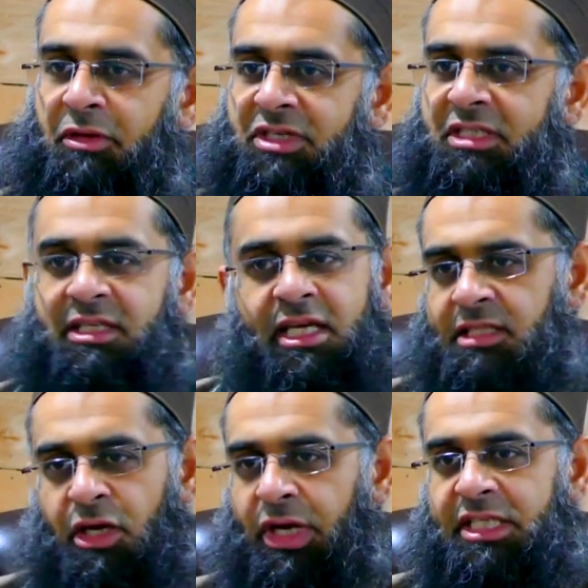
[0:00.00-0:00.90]
of the city. He's
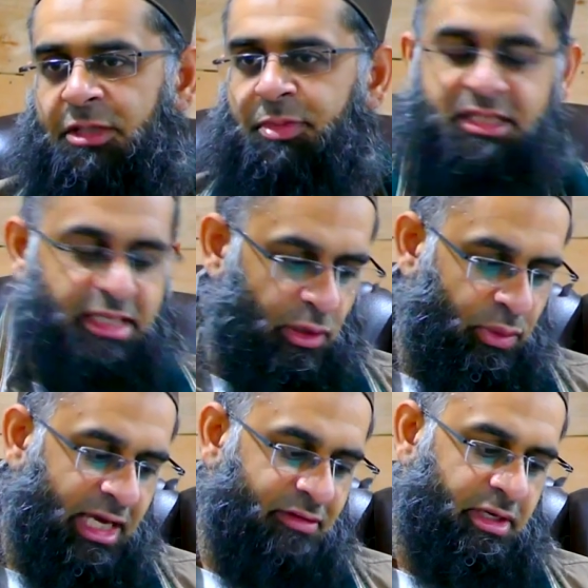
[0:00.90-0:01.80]
the greatest person that we
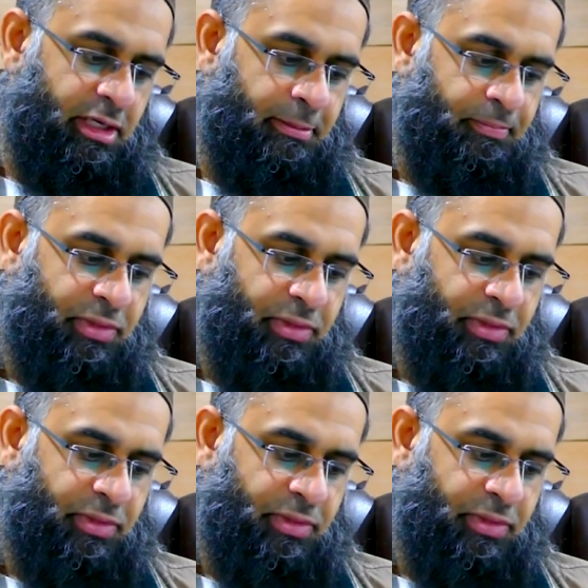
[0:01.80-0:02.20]
have here.